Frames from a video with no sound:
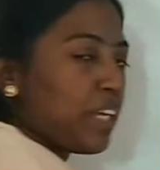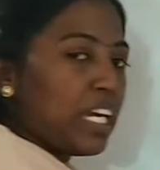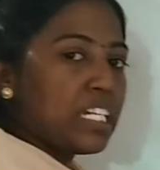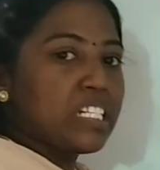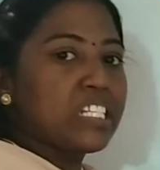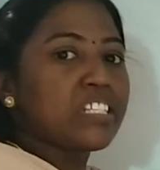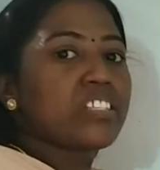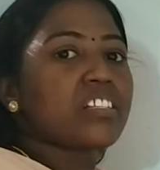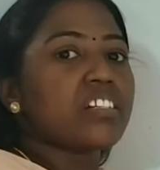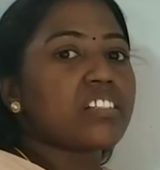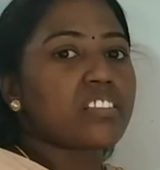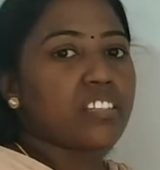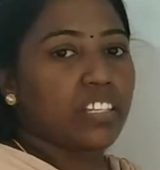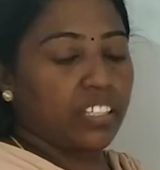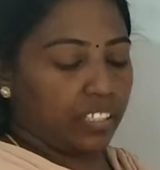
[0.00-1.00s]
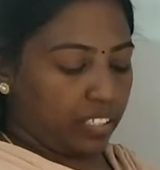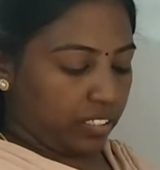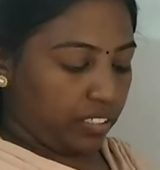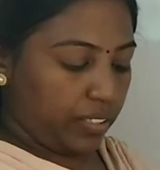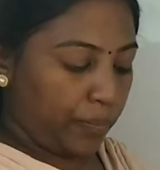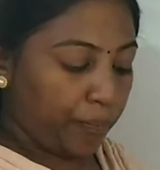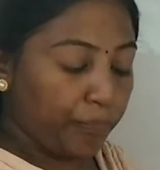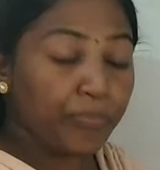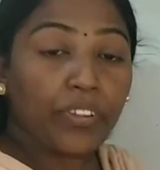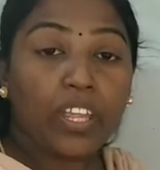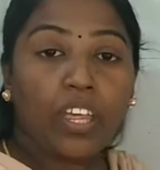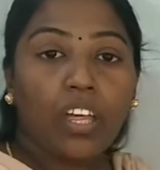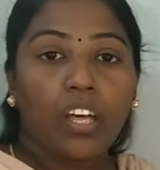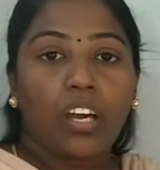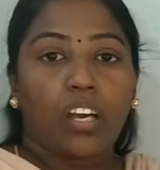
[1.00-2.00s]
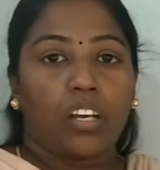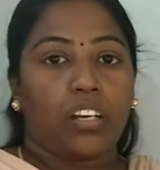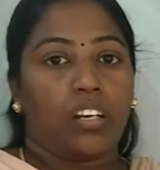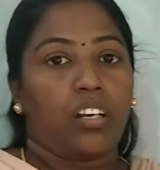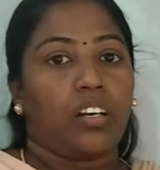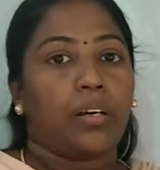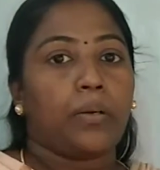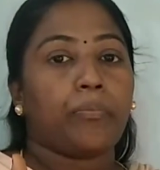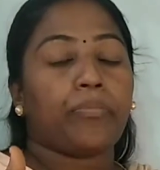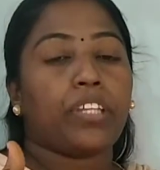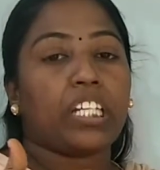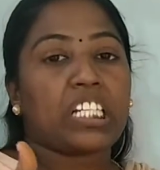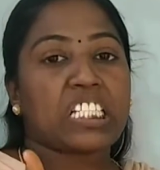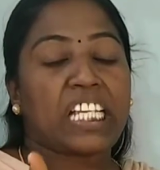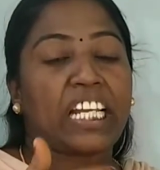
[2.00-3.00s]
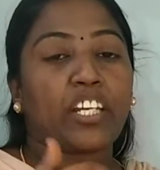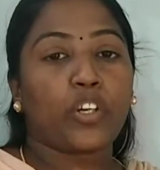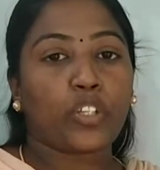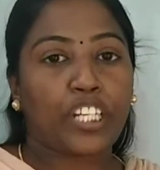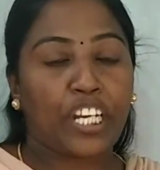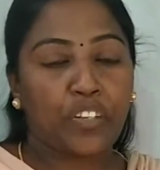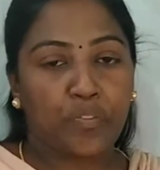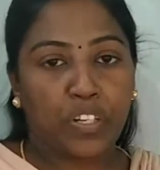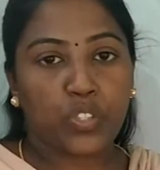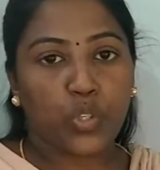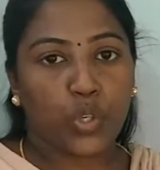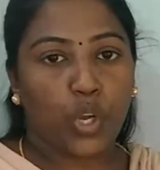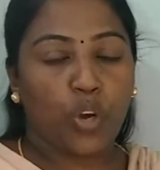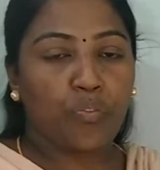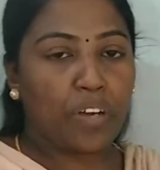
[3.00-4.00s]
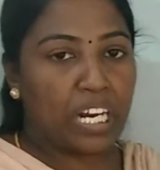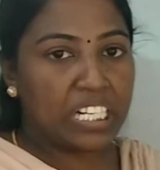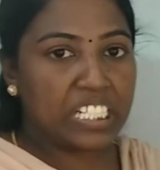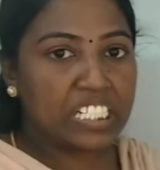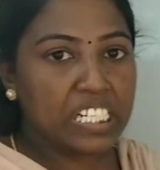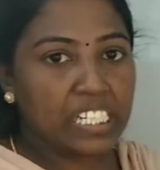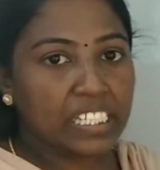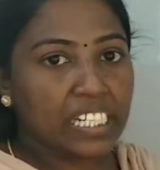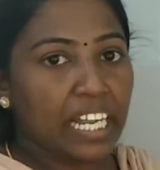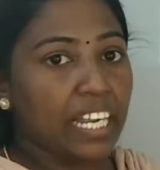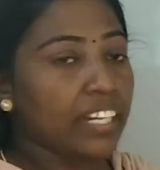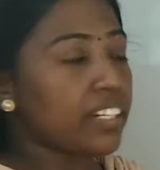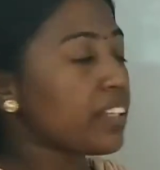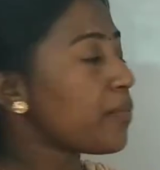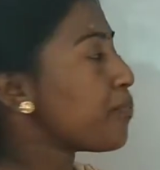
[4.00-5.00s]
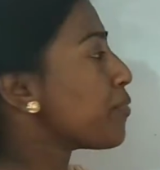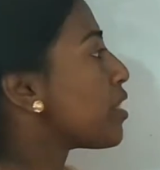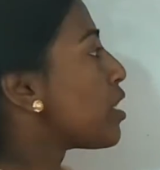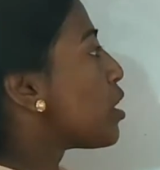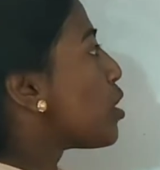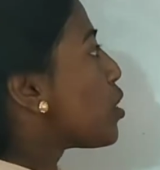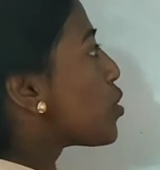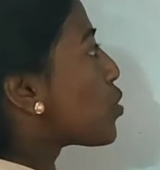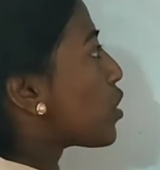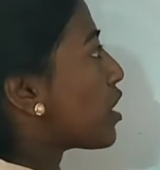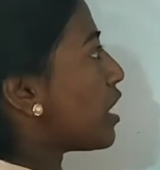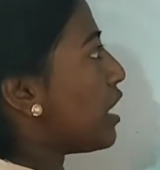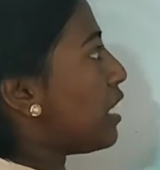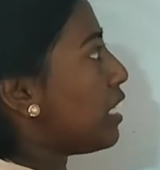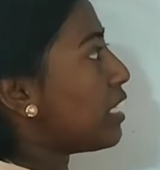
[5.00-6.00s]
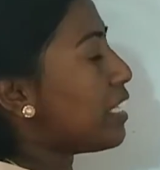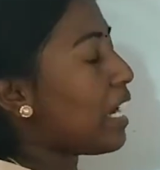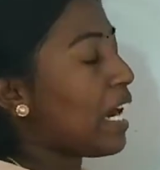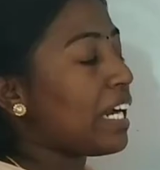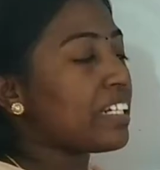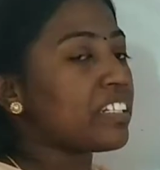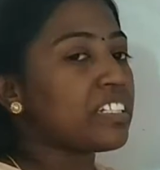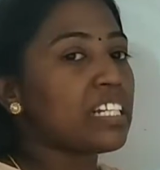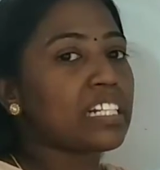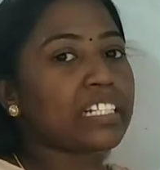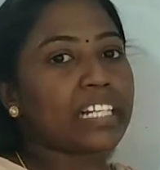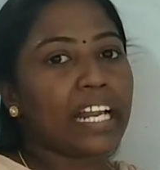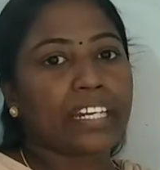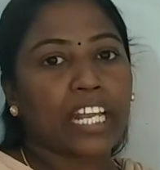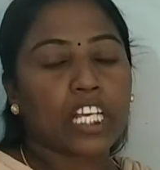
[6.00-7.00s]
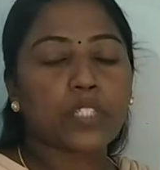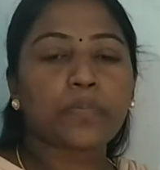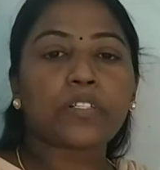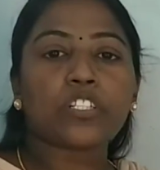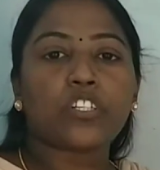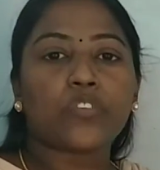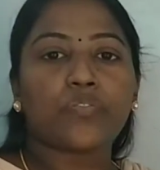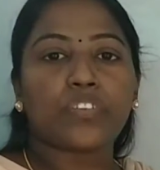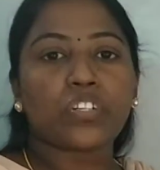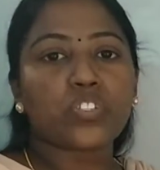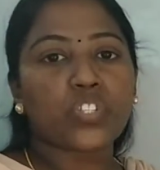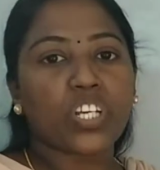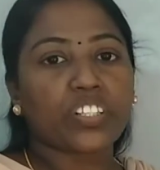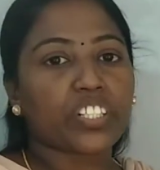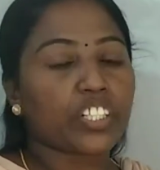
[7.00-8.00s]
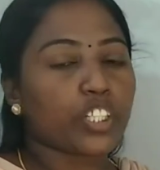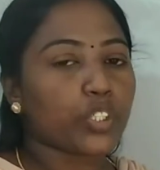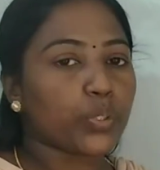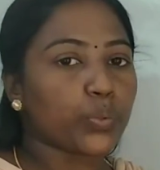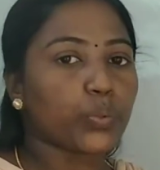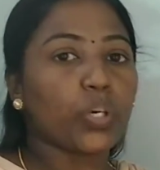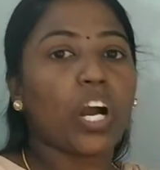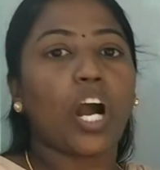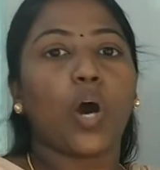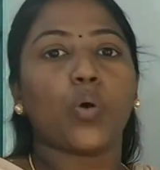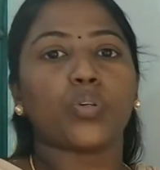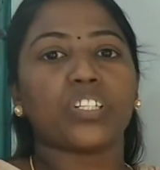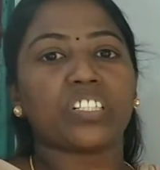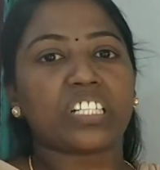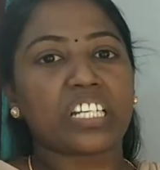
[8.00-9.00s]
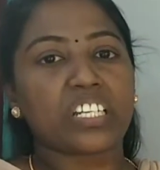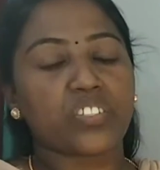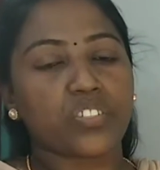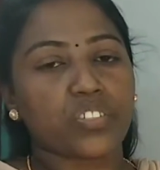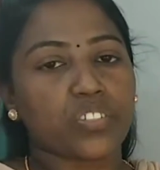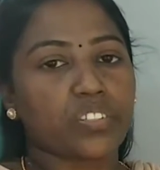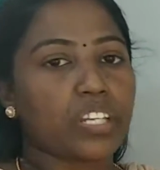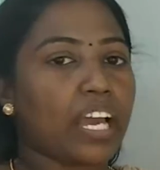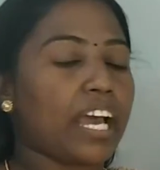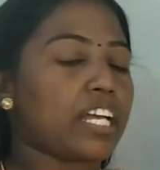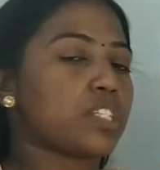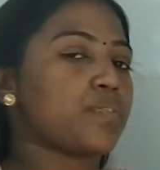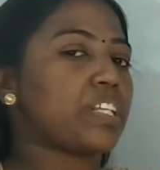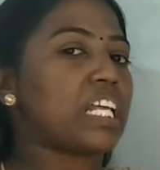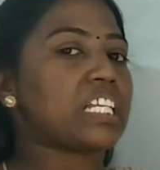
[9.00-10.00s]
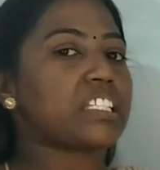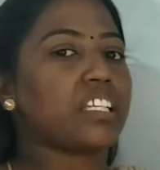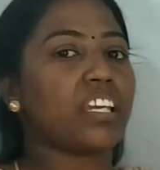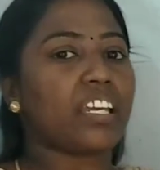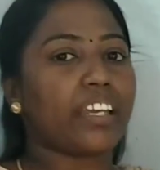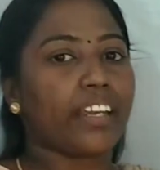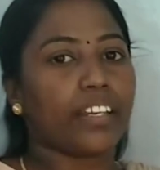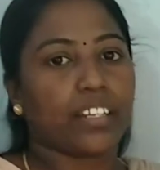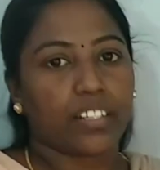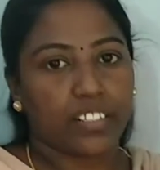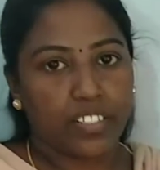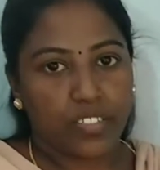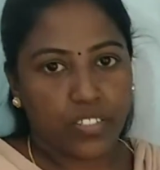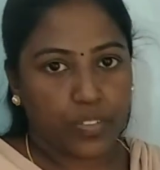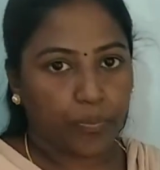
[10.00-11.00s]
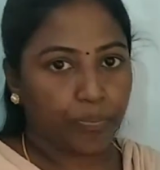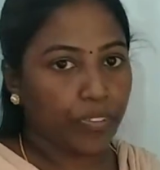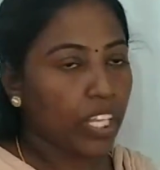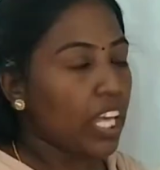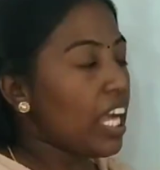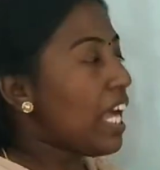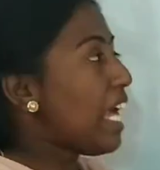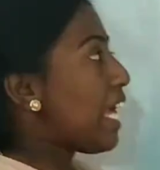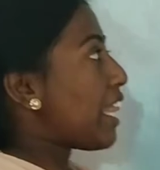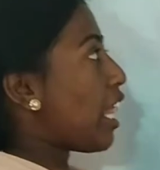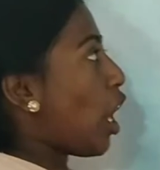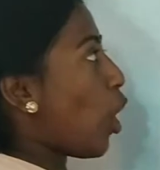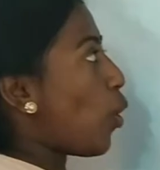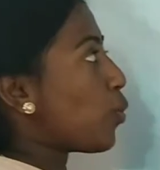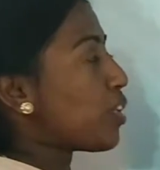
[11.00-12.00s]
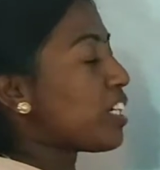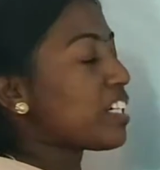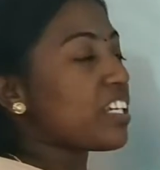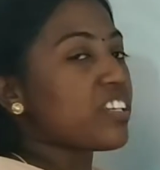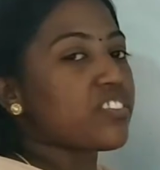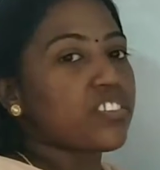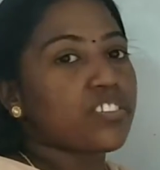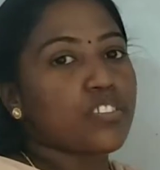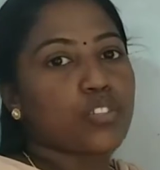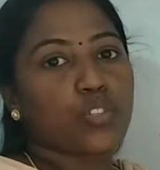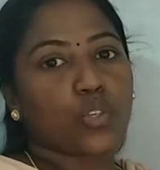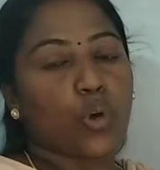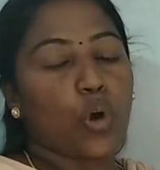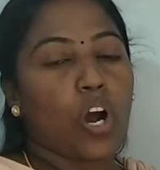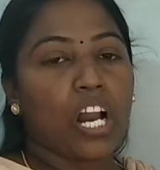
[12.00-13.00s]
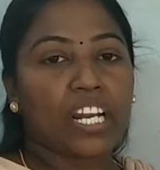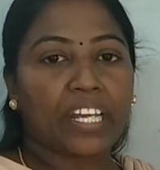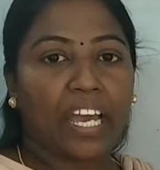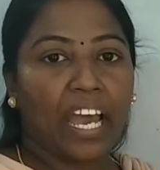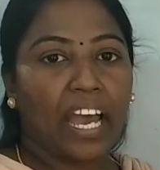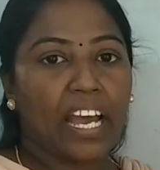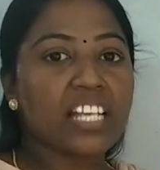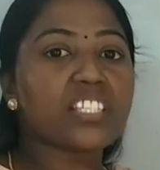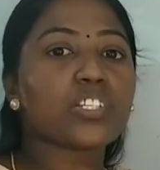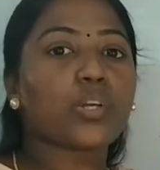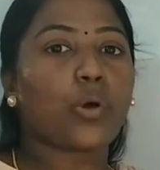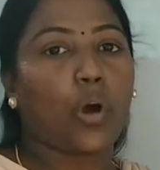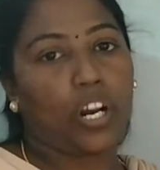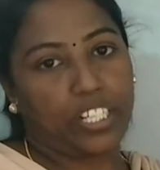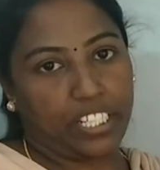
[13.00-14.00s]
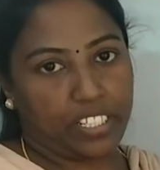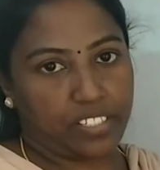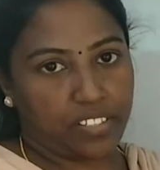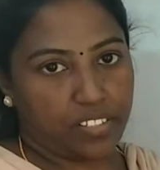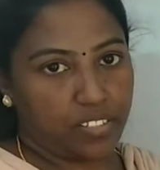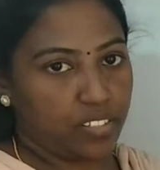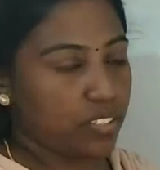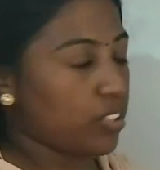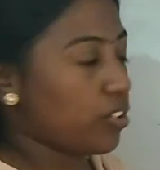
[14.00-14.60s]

we are discussing that is endocrine function of adrenal gland. So here the adrenal gland has been differentiated into outer region as well as the inner region. The outer region is called as cortex.